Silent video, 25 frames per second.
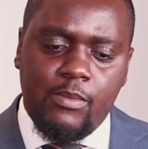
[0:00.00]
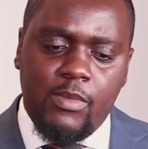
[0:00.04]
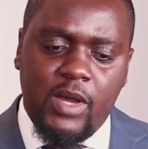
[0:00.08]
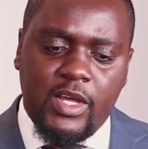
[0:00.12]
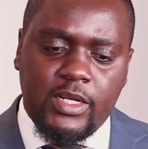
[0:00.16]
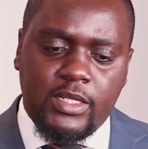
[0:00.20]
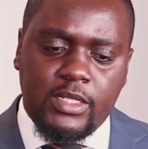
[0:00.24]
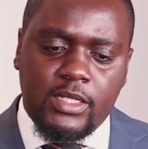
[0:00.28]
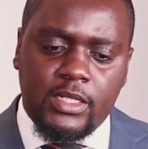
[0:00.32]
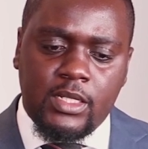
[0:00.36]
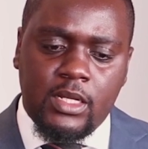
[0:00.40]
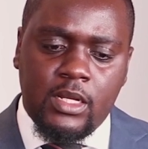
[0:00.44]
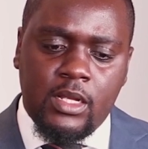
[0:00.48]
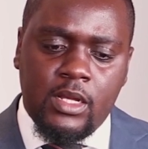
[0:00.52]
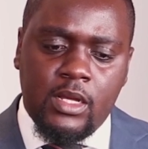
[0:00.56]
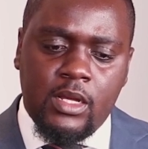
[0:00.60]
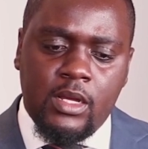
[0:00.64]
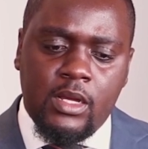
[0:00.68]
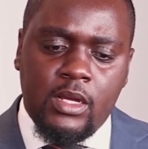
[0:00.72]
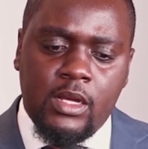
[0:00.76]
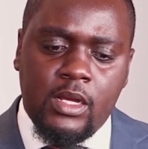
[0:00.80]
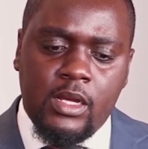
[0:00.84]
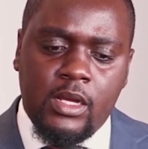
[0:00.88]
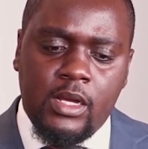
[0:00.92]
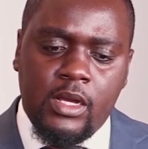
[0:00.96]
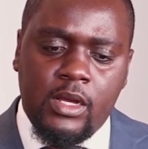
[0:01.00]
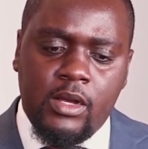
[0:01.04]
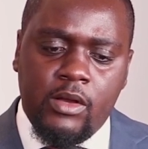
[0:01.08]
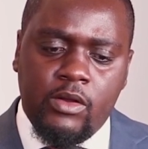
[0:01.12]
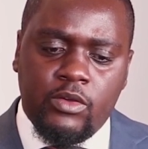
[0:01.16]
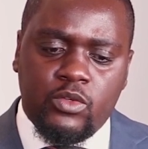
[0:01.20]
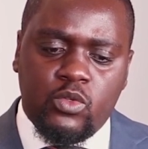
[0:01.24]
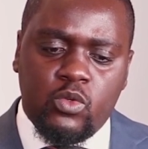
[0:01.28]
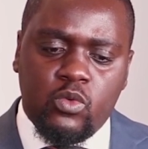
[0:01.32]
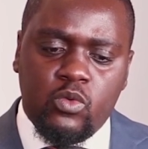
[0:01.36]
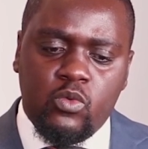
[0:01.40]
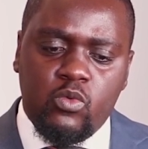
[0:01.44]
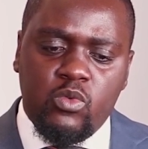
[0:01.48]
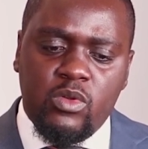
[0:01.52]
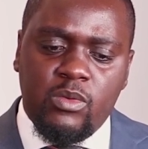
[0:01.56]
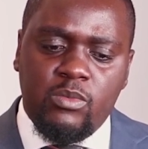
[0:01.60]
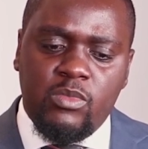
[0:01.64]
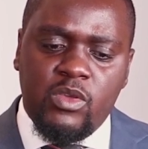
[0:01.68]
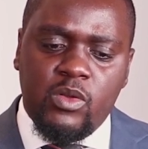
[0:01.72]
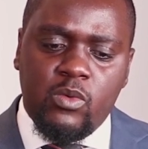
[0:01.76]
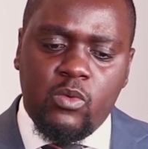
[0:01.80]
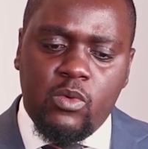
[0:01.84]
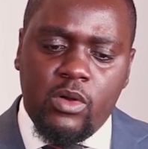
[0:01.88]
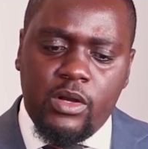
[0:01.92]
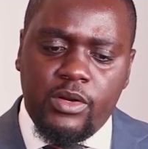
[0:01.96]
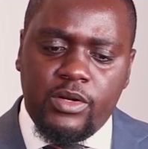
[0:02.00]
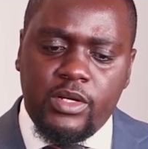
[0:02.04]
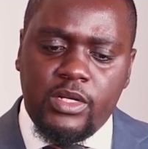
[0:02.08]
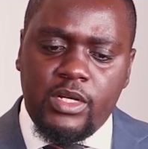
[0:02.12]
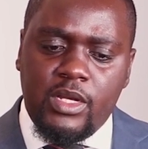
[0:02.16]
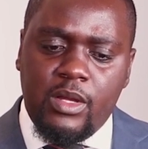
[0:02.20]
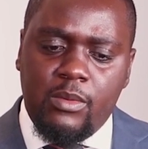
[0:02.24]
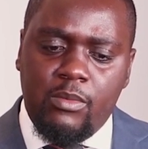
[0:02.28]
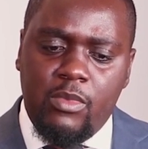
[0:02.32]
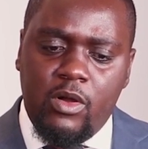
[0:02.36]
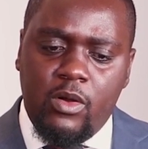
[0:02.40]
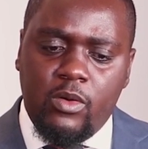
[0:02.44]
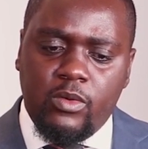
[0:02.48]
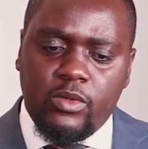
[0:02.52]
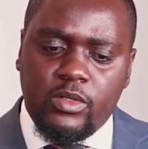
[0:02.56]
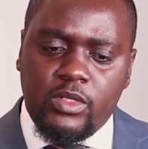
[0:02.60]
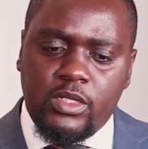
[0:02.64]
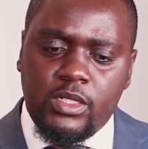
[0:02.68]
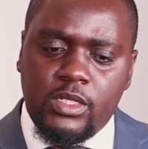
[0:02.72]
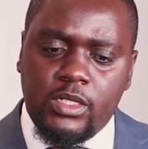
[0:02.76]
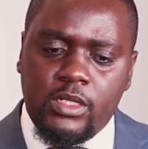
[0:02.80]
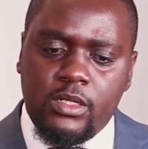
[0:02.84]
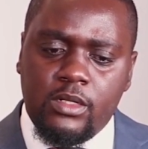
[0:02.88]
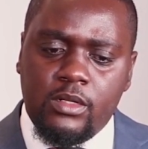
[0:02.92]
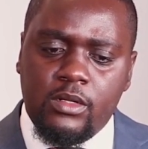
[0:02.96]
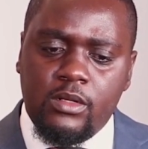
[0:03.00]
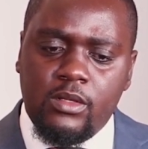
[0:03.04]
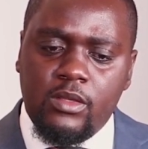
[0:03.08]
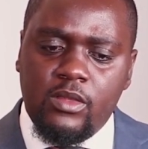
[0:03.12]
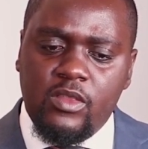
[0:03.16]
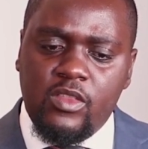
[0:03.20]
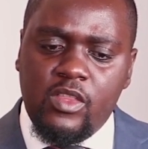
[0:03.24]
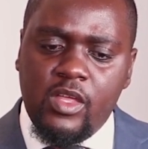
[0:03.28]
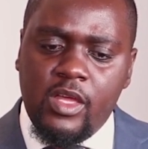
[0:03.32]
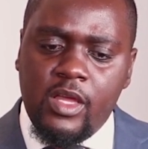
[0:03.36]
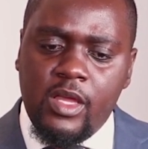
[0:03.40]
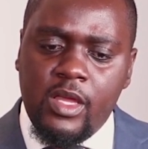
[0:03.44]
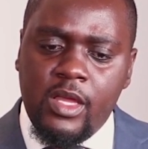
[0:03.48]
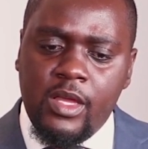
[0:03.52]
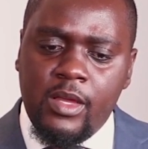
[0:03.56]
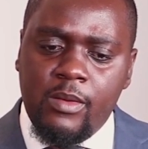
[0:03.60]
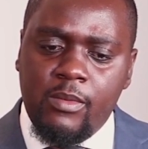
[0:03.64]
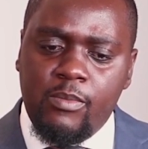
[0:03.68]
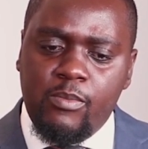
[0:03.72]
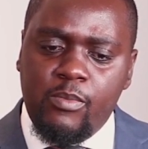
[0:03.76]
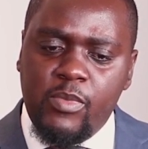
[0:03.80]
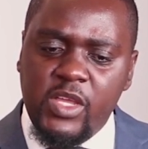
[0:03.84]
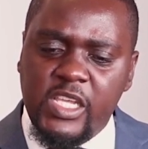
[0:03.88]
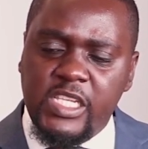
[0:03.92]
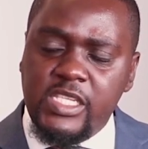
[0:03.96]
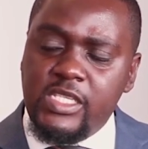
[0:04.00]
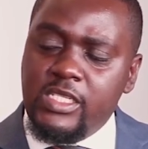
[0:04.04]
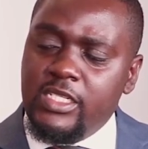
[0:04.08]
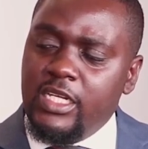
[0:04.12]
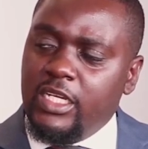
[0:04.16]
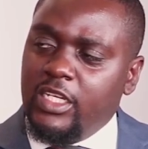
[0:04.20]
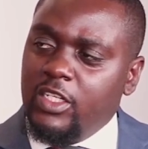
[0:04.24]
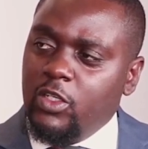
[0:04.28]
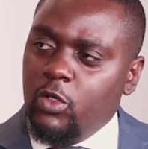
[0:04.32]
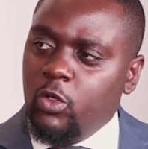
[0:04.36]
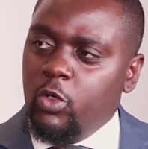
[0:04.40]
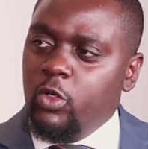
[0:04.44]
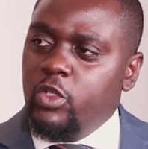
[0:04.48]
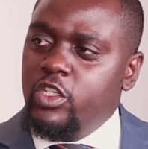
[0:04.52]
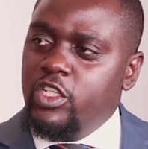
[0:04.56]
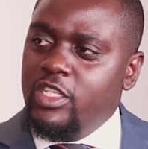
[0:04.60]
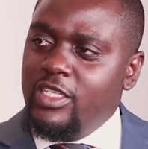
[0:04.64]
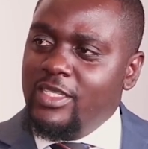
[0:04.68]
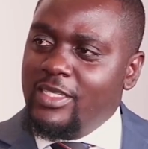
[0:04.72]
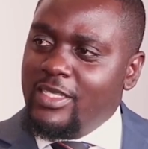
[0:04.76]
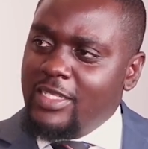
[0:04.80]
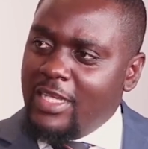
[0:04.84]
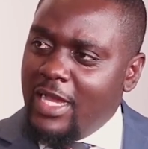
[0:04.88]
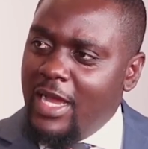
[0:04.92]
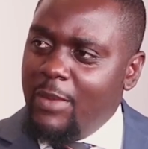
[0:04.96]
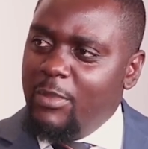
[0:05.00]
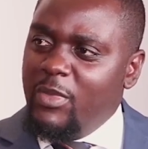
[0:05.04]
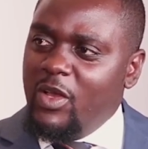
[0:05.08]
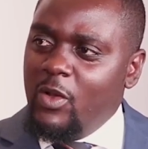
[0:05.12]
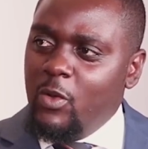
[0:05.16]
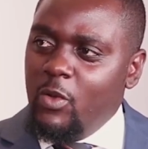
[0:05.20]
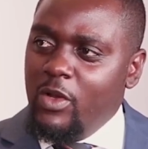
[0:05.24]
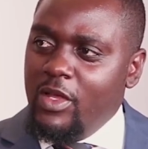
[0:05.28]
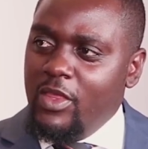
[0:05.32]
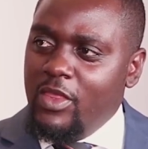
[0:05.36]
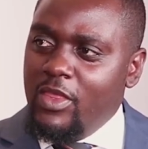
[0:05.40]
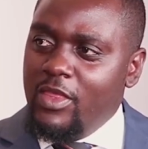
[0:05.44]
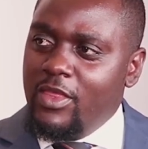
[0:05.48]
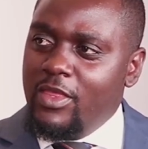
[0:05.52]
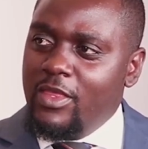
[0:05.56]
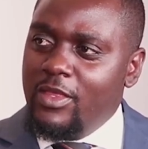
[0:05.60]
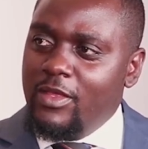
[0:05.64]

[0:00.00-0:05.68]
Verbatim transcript: But should we be worried about the pace technology is coming with?